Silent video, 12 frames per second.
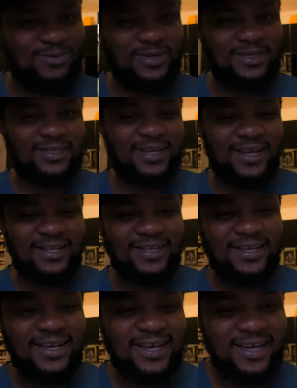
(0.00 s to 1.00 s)
Understand?
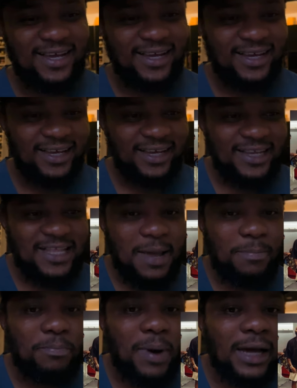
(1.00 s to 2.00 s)
If
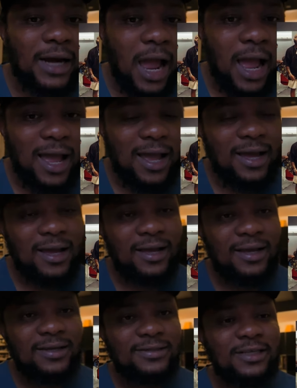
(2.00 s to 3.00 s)
they para
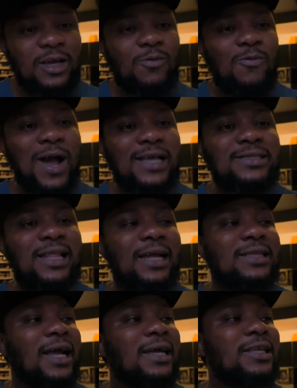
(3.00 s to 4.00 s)
say why
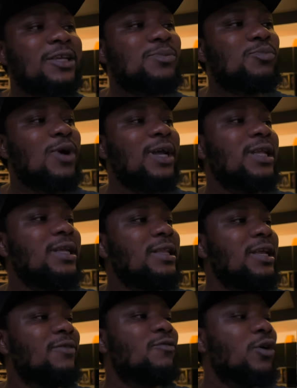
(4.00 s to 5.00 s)
Zlatan they spoil his
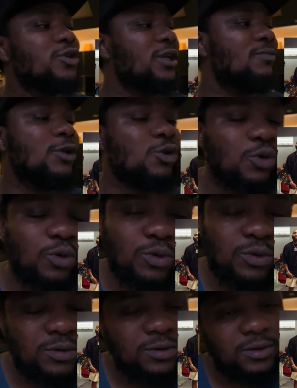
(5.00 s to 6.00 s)
name for
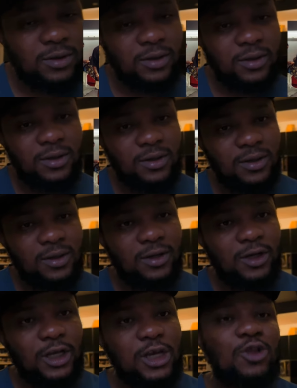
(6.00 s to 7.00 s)
Davido.
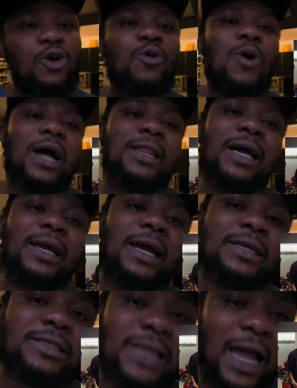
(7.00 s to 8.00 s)
He no go
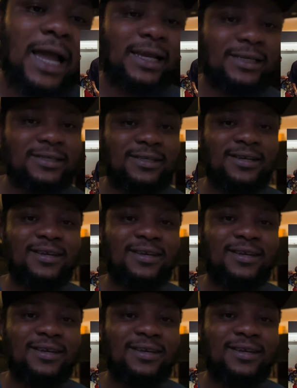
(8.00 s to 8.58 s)
allow and shine.